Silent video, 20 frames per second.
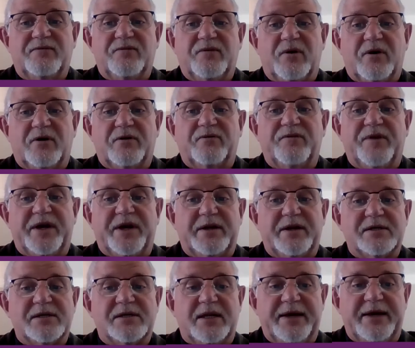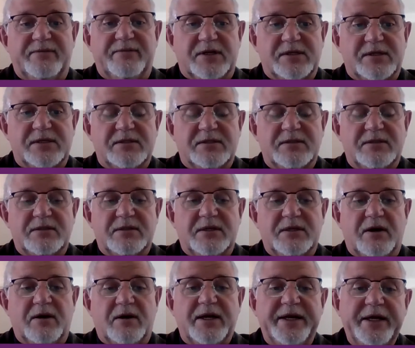on various levels.
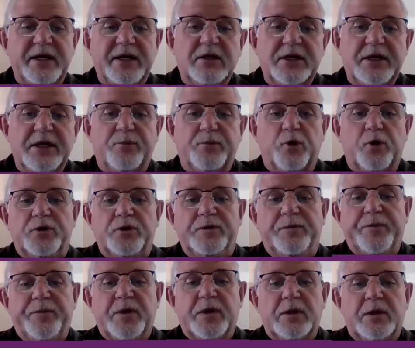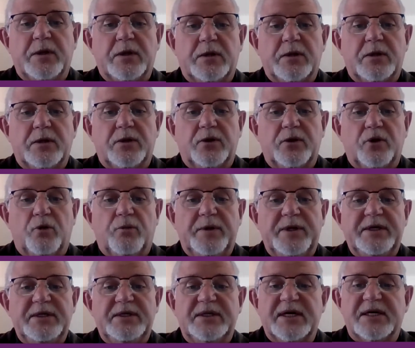Now, a clinical report
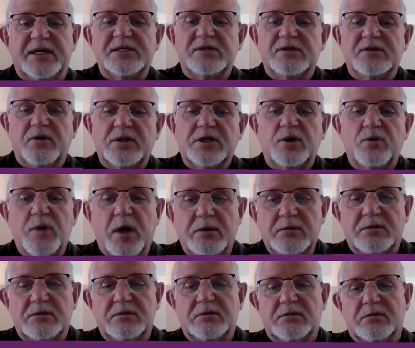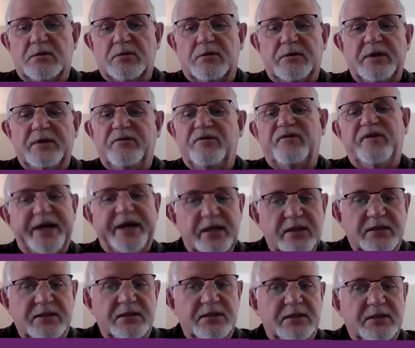normally does not quote or reflect
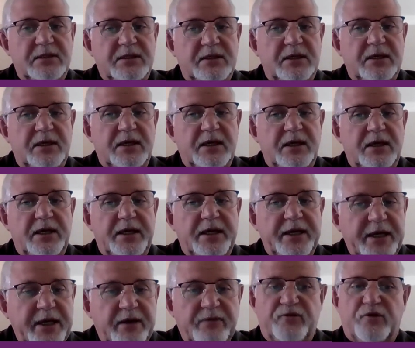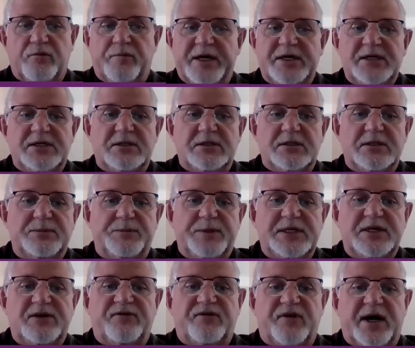any information
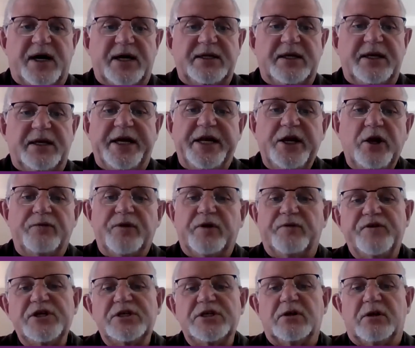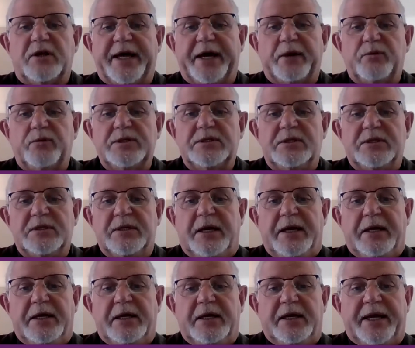specified in any of the official
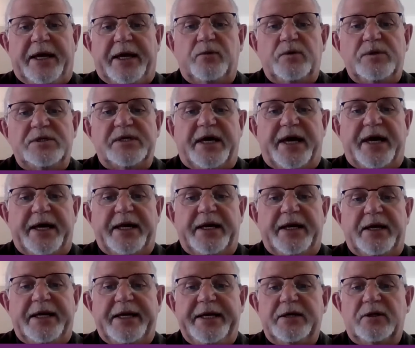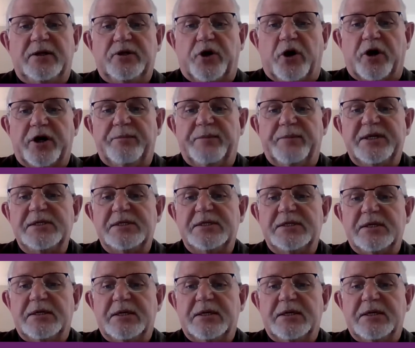language and legal documents